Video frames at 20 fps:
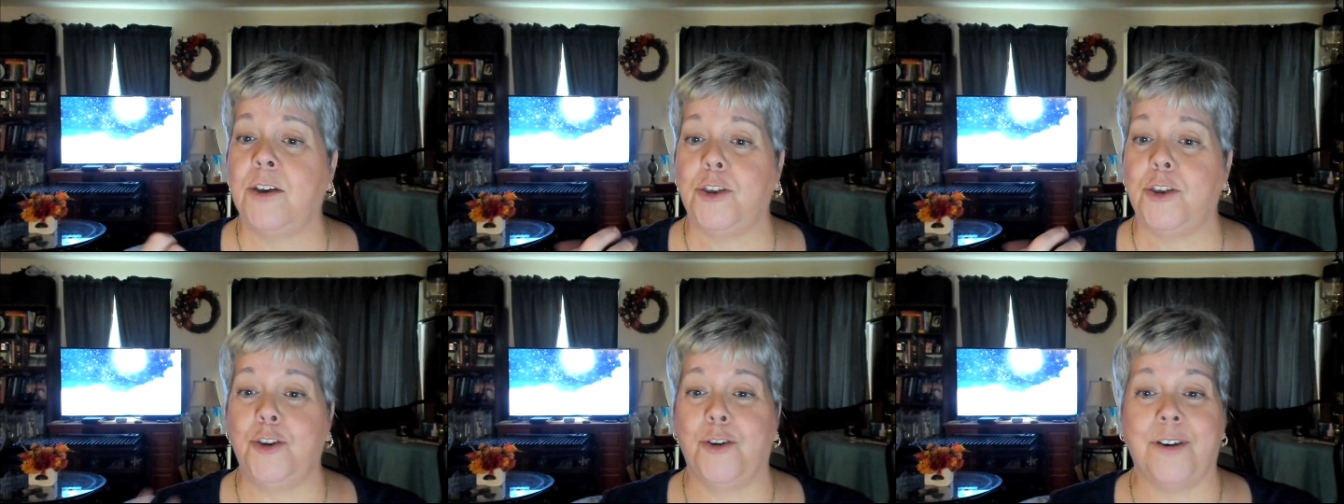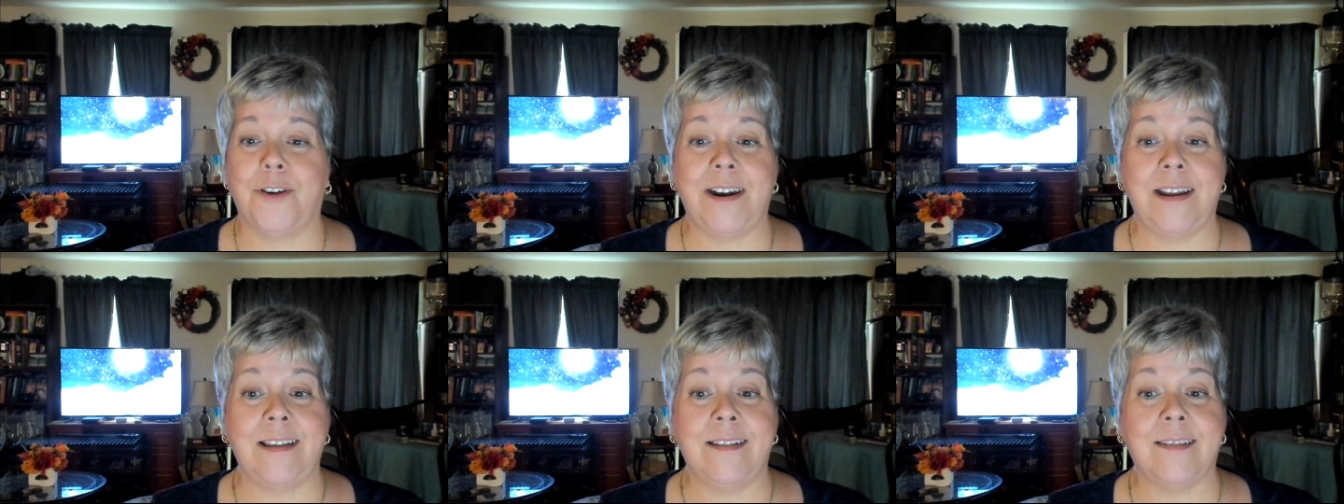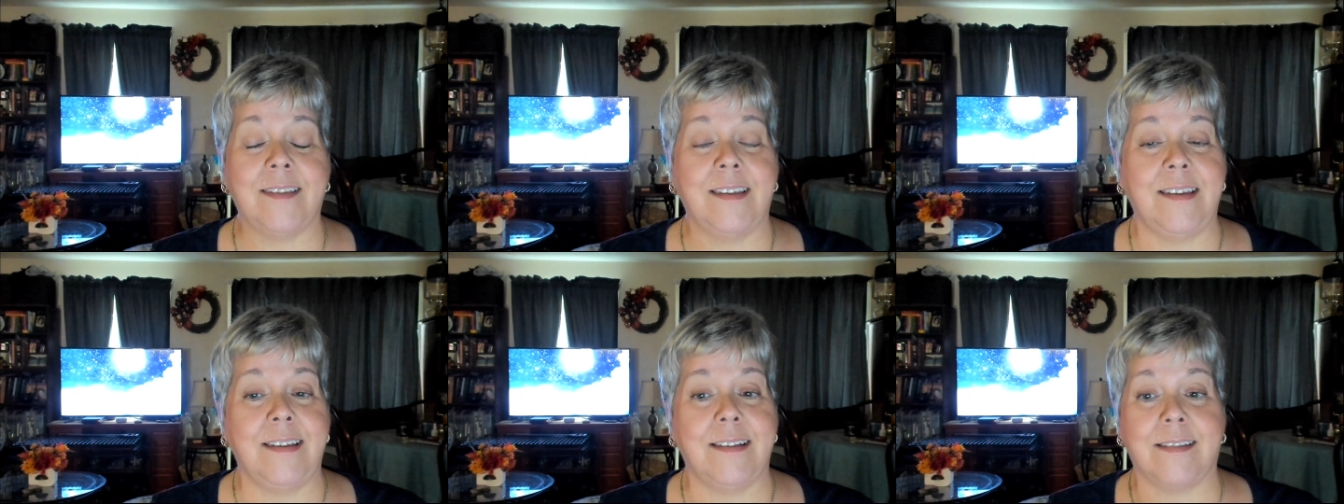
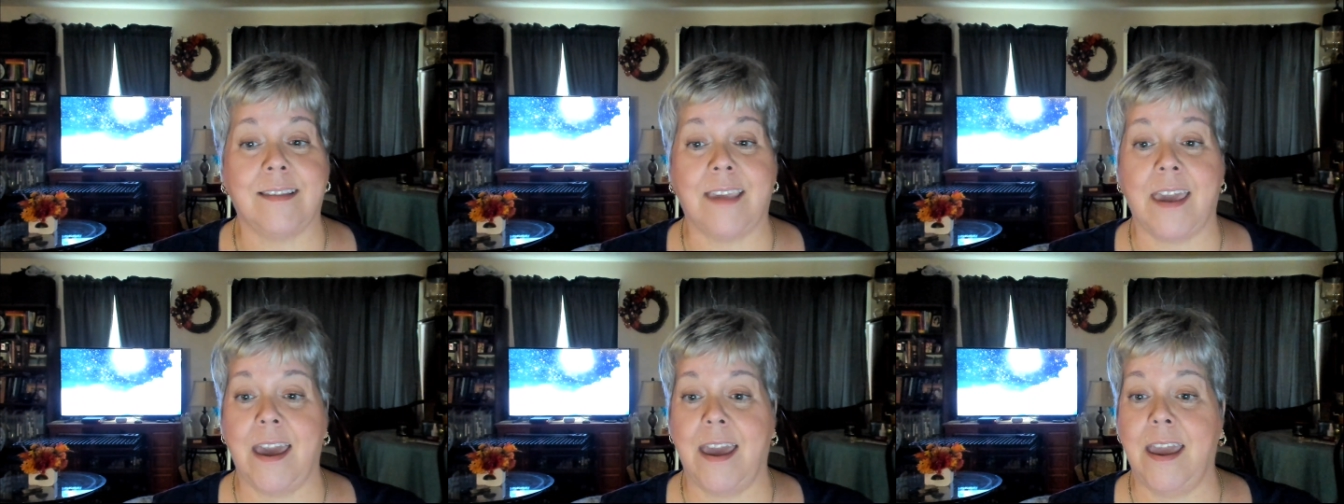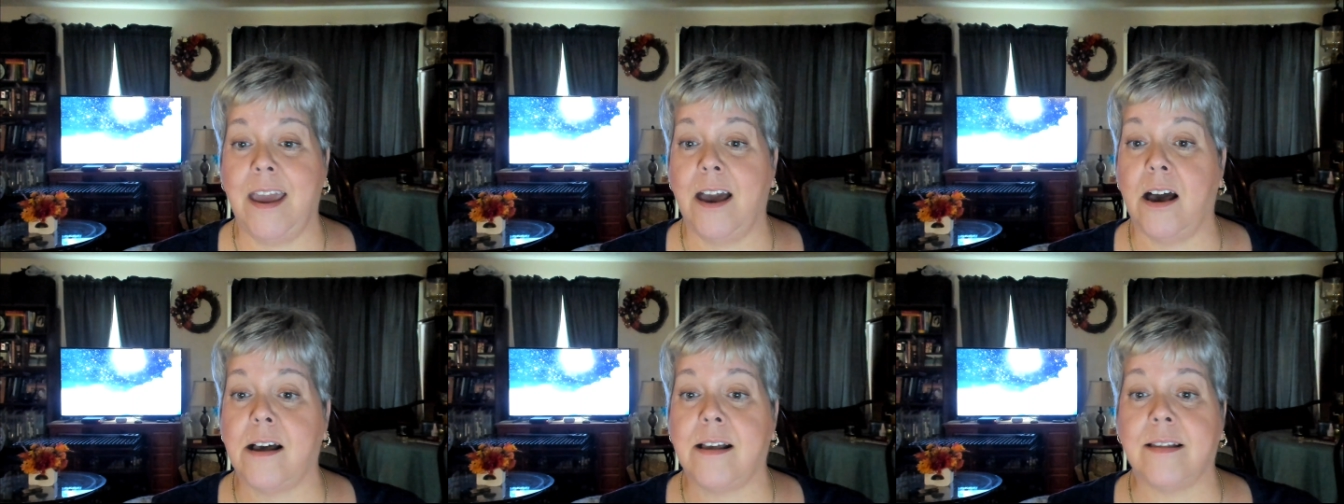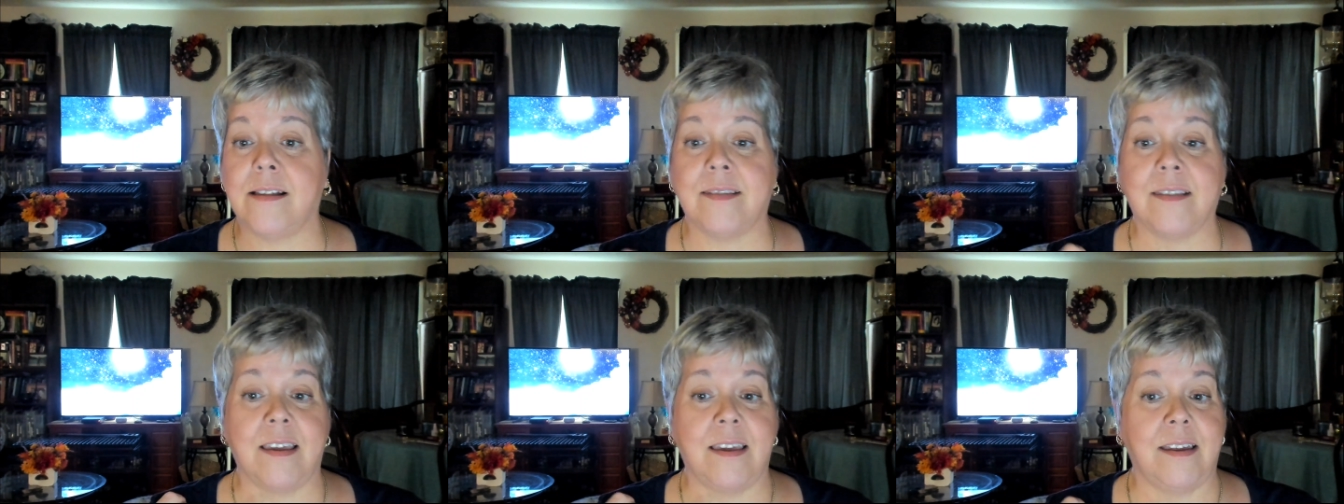Uranus is
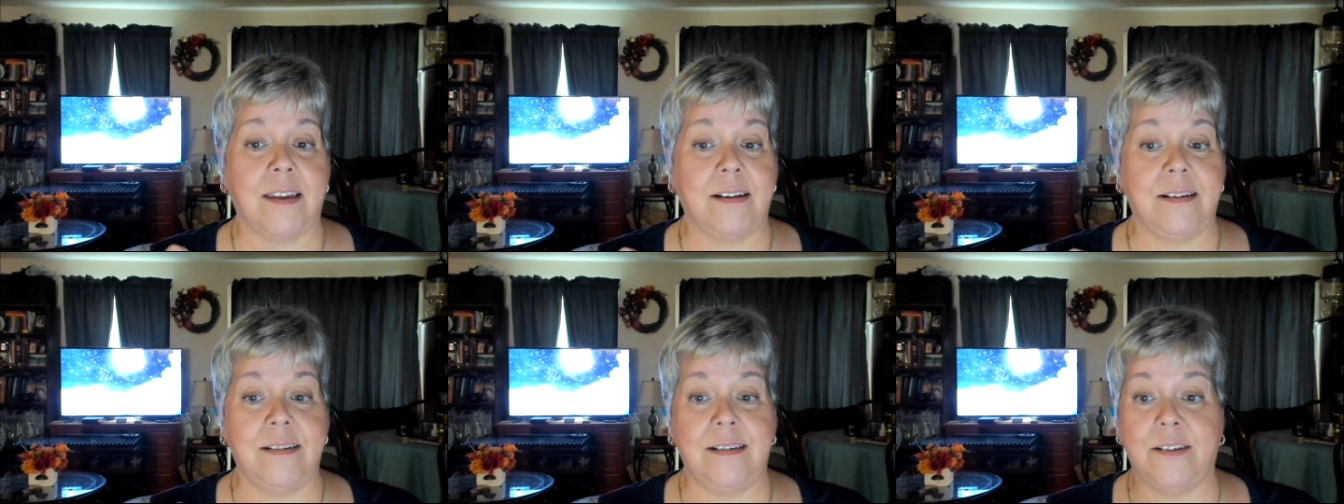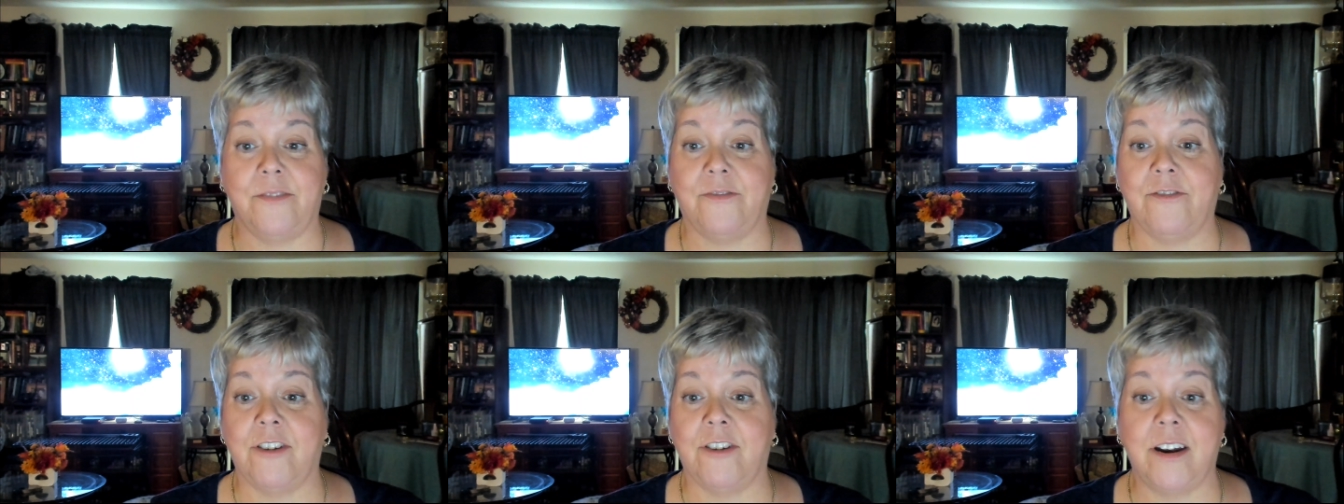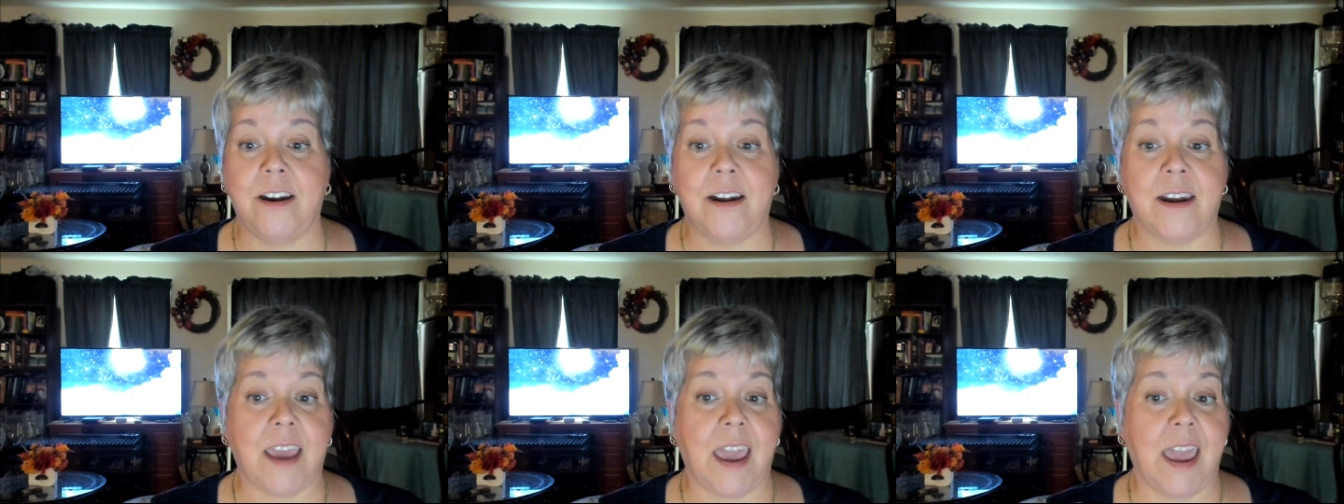chaos and
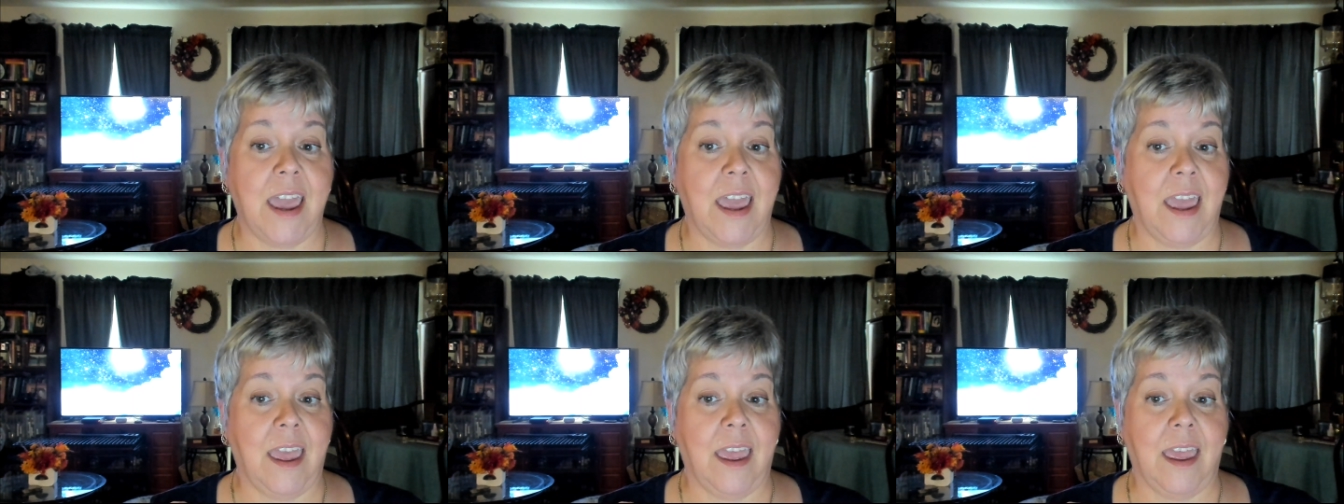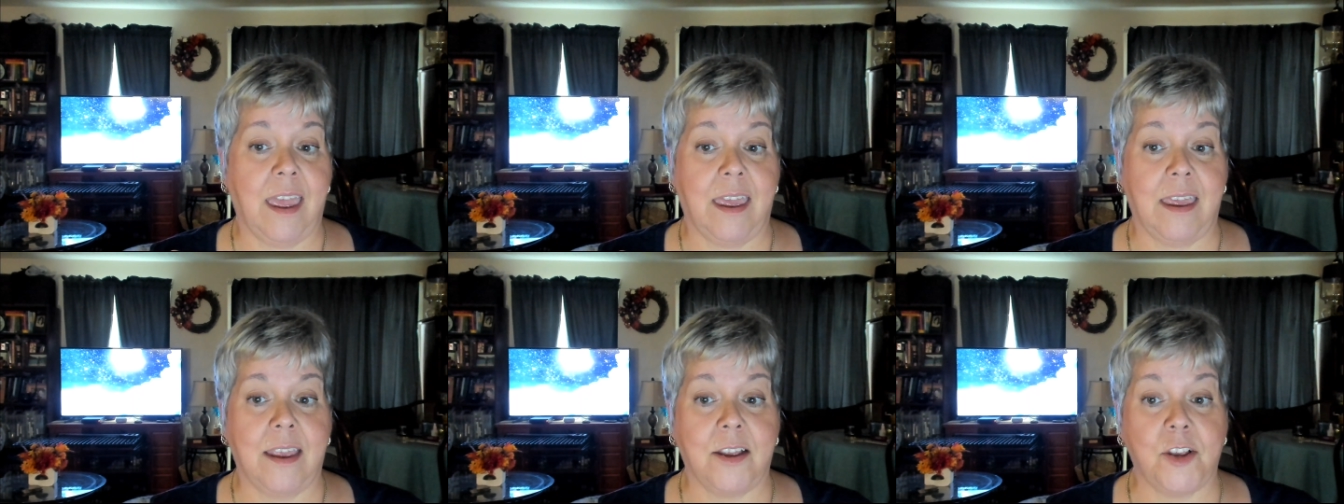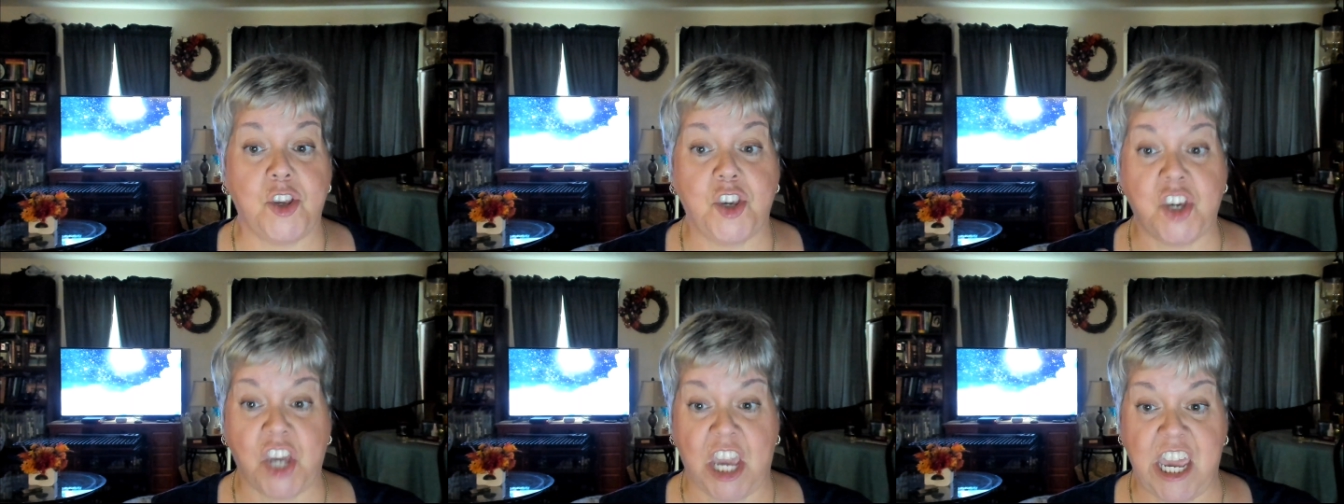different
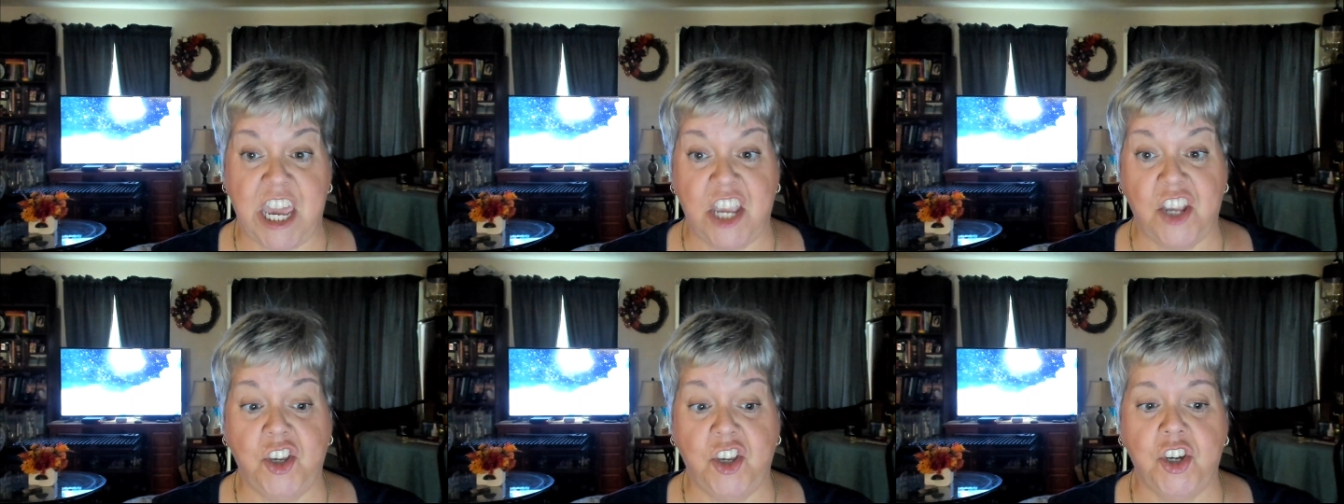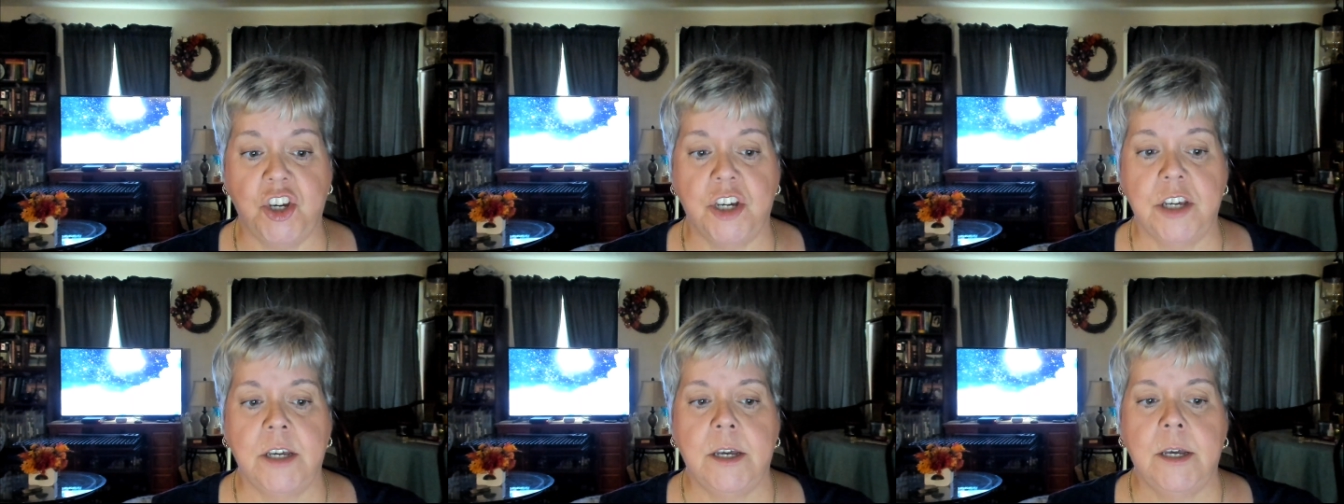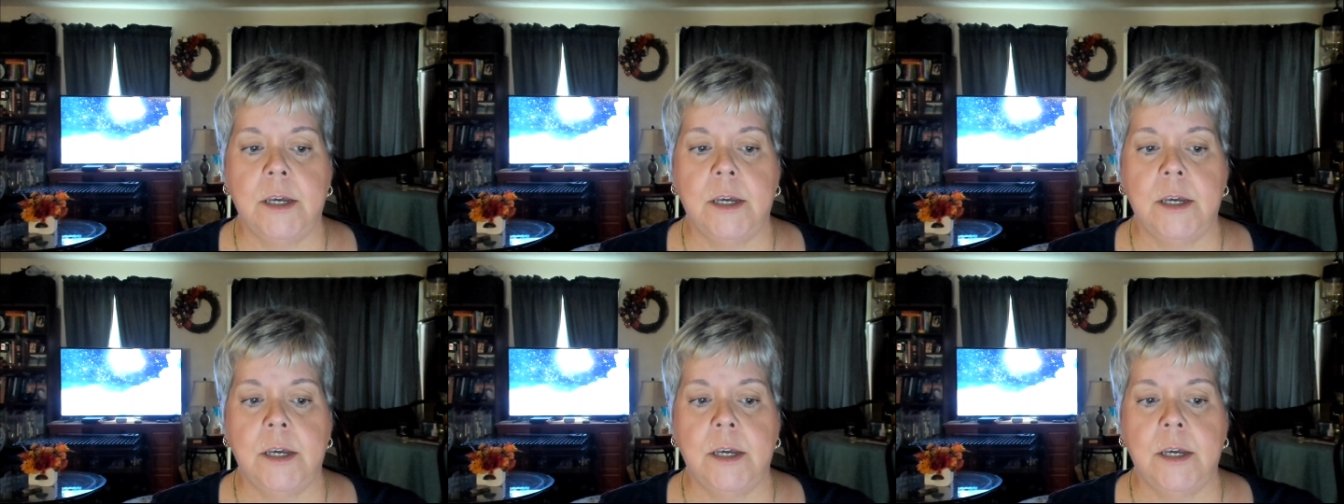and change.